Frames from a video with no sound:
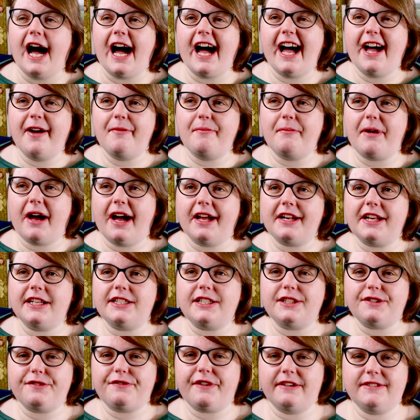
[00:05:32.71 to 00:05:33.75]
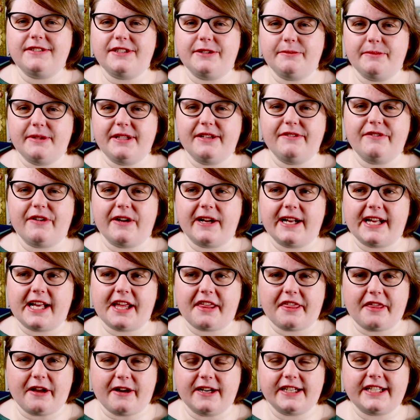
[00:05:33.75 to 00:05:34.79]
Um, and I just found something very
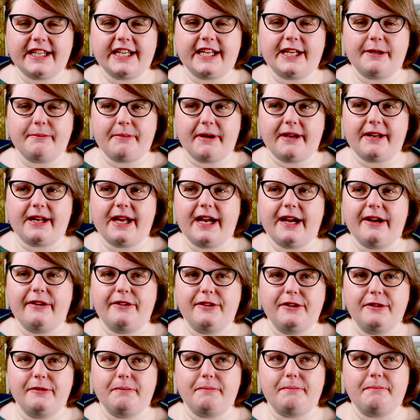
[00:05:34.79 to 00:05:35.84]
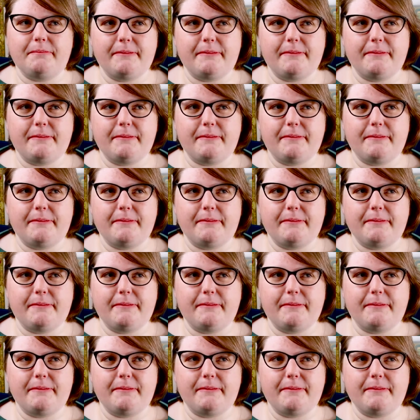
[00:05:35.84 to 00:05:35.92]
cathartic about how you